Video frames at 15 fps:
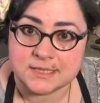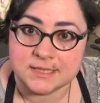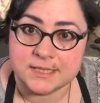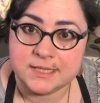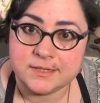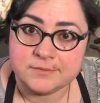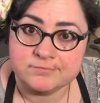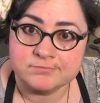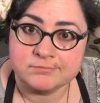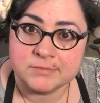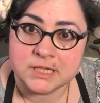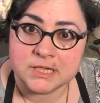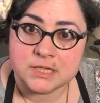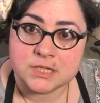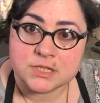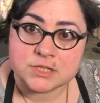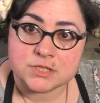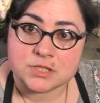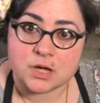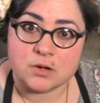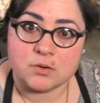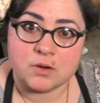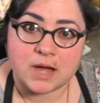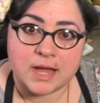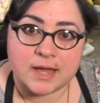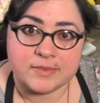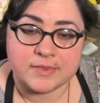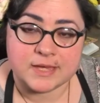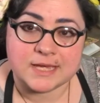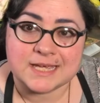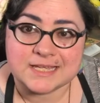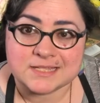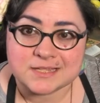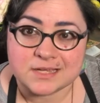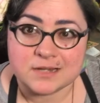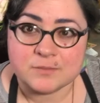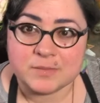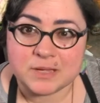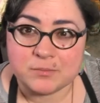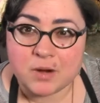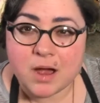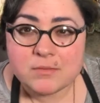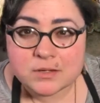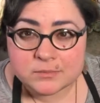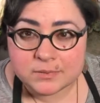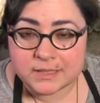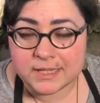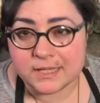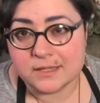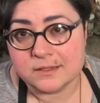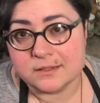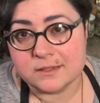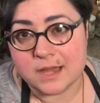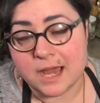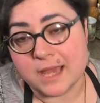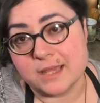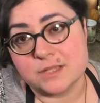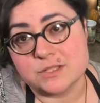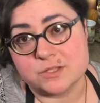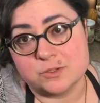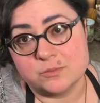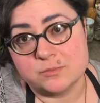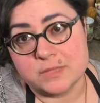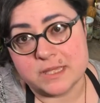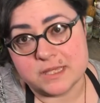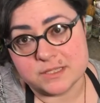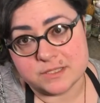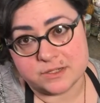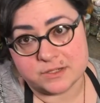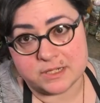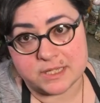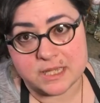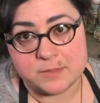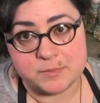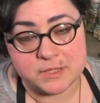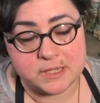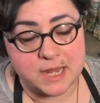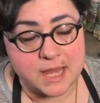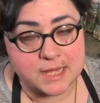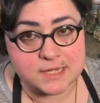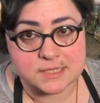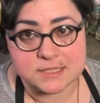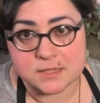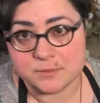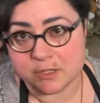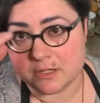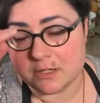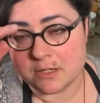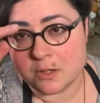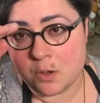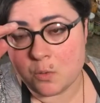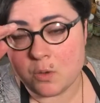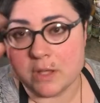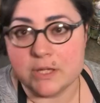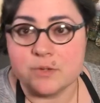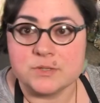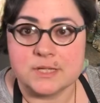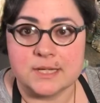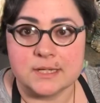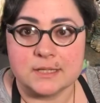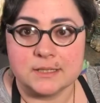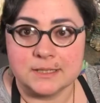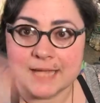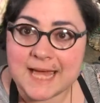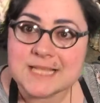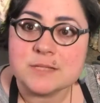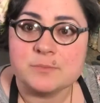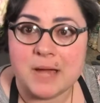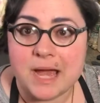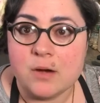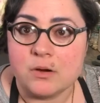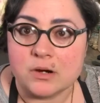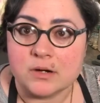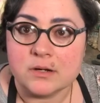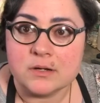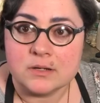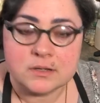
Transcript: a lid. So I think it's gonna be probably, I assume, easier to keep it at a simmer while using less power